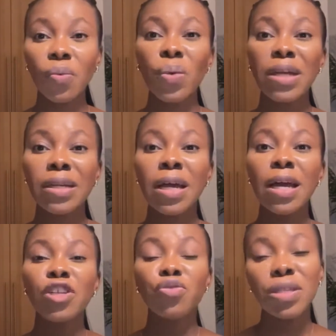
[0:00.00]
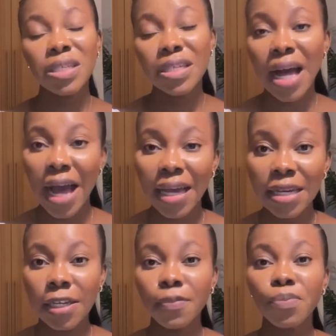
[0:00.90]
when treating
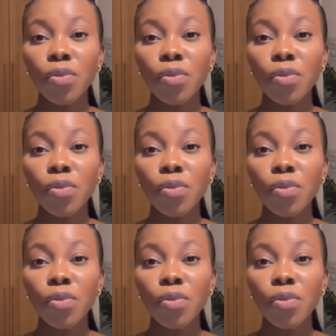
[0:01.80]
acne